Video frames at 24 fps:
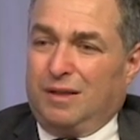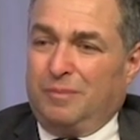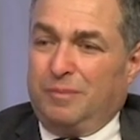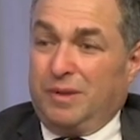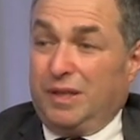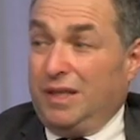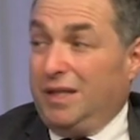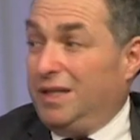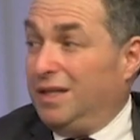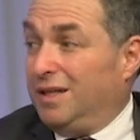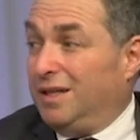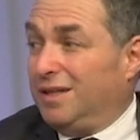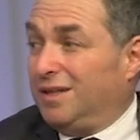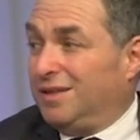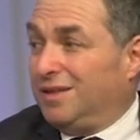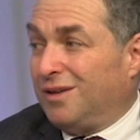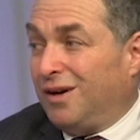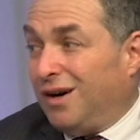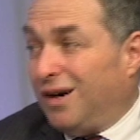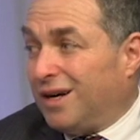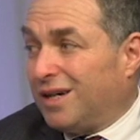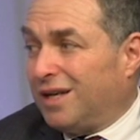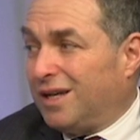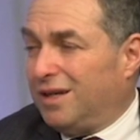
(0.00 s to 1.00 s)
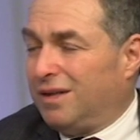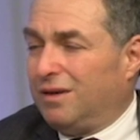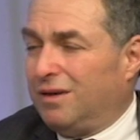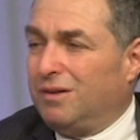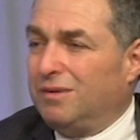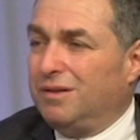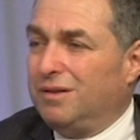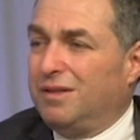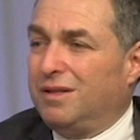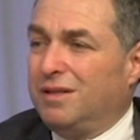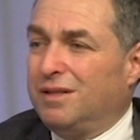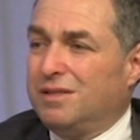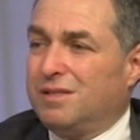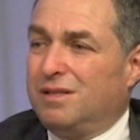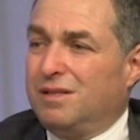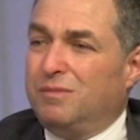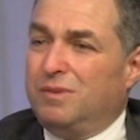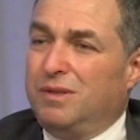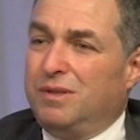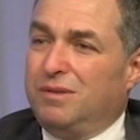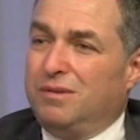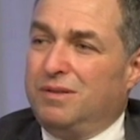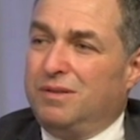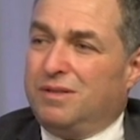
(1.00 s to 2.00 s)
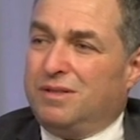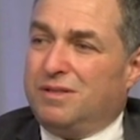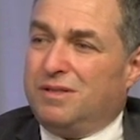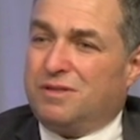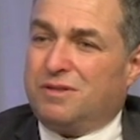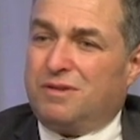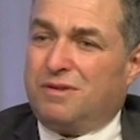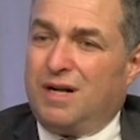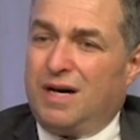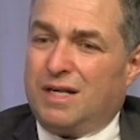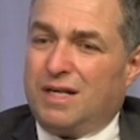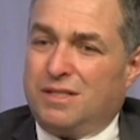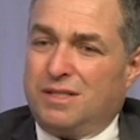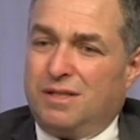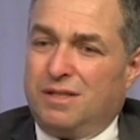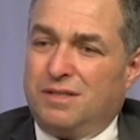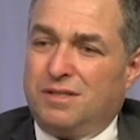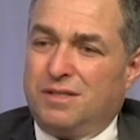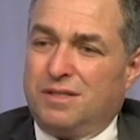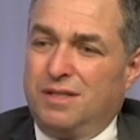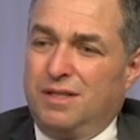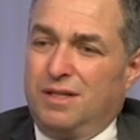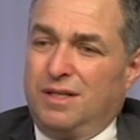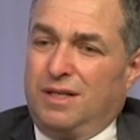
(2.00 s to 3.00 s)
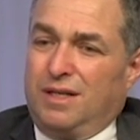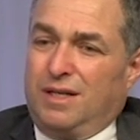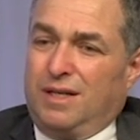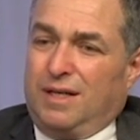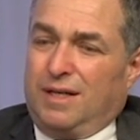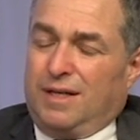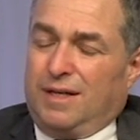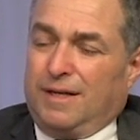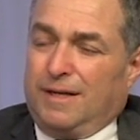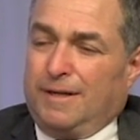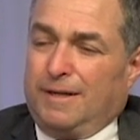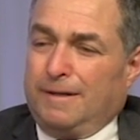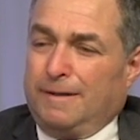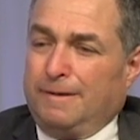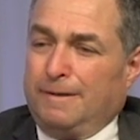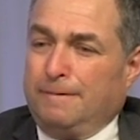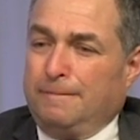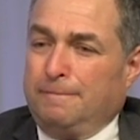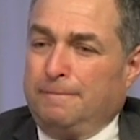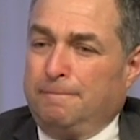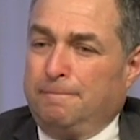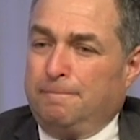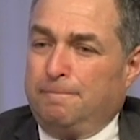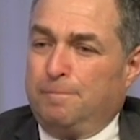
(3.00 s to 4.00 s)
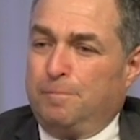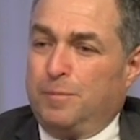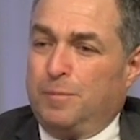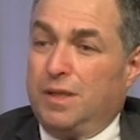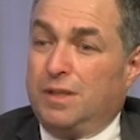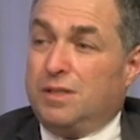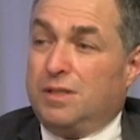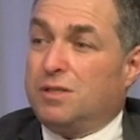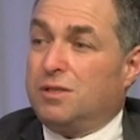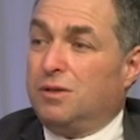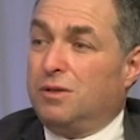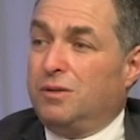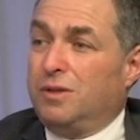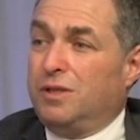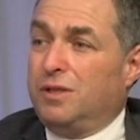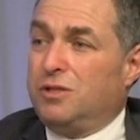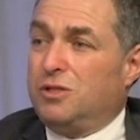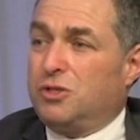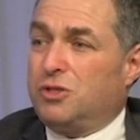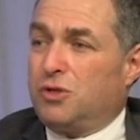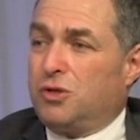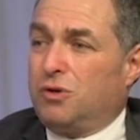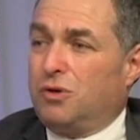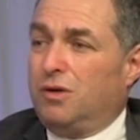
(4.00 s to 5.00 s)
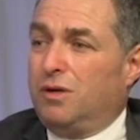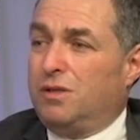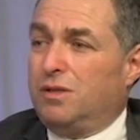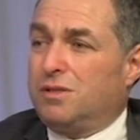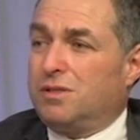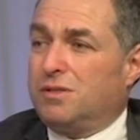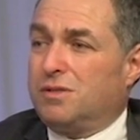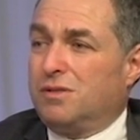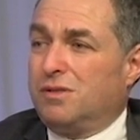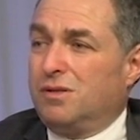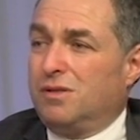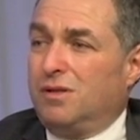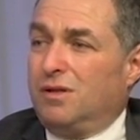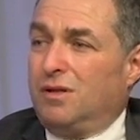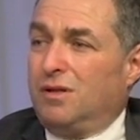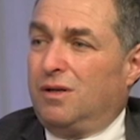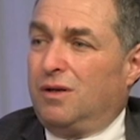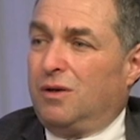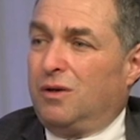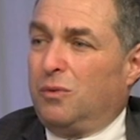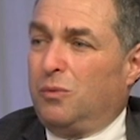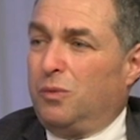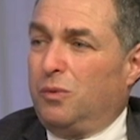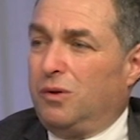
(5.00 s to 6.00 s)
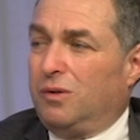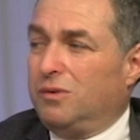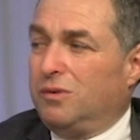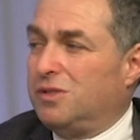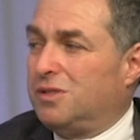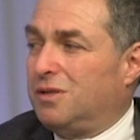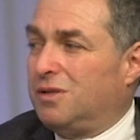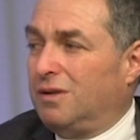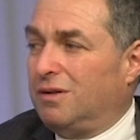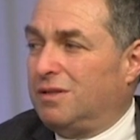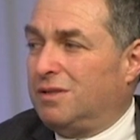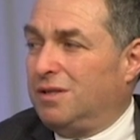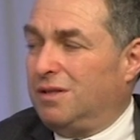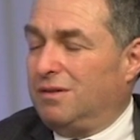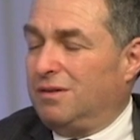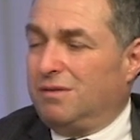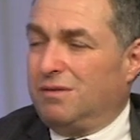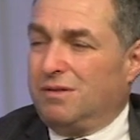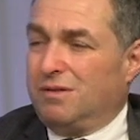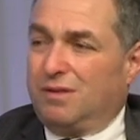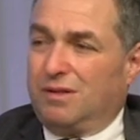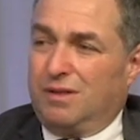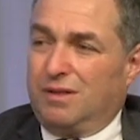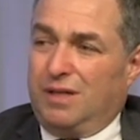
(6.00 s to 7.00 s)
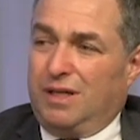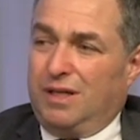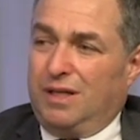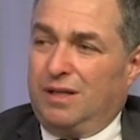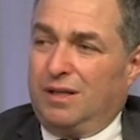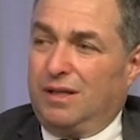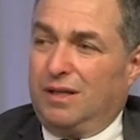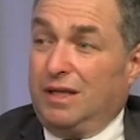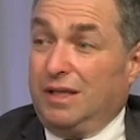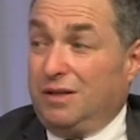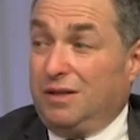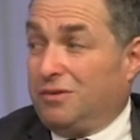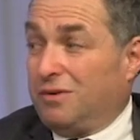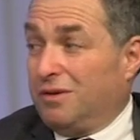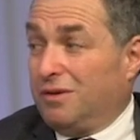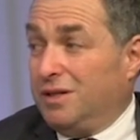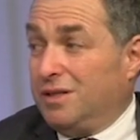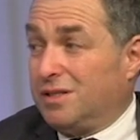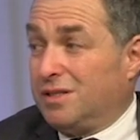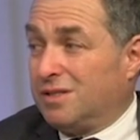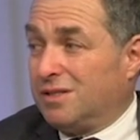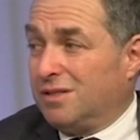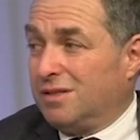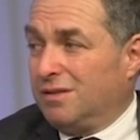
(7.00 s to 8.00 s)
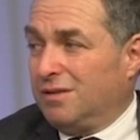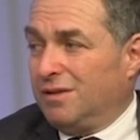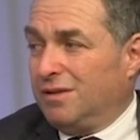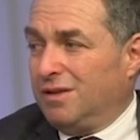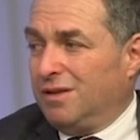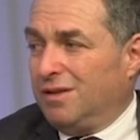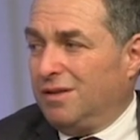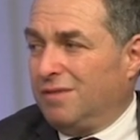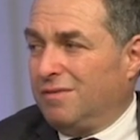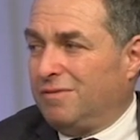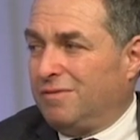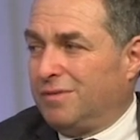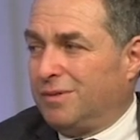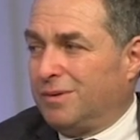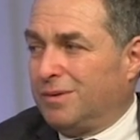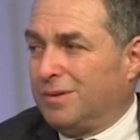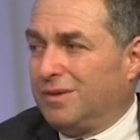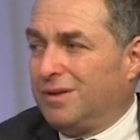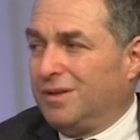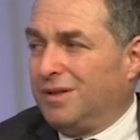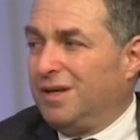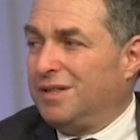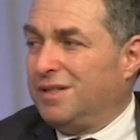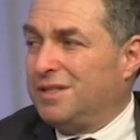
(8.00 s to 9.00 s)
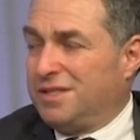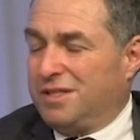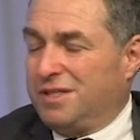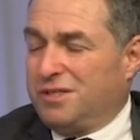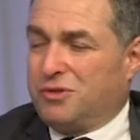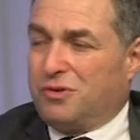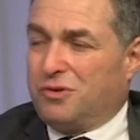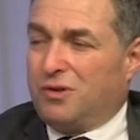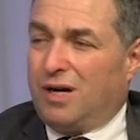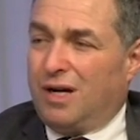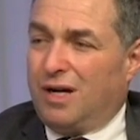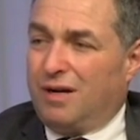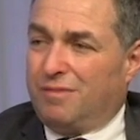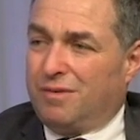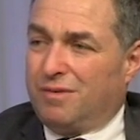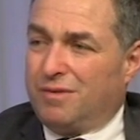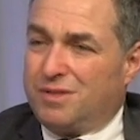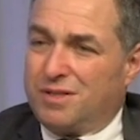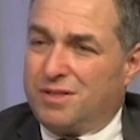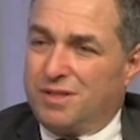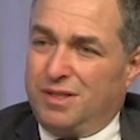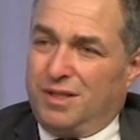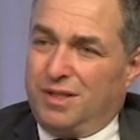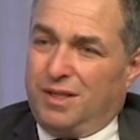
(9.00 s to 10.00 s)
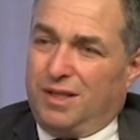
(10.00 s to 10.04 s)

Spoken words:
Eating, talking, all the things that we do that distracts us. And so insurance will start to increase for us as drivers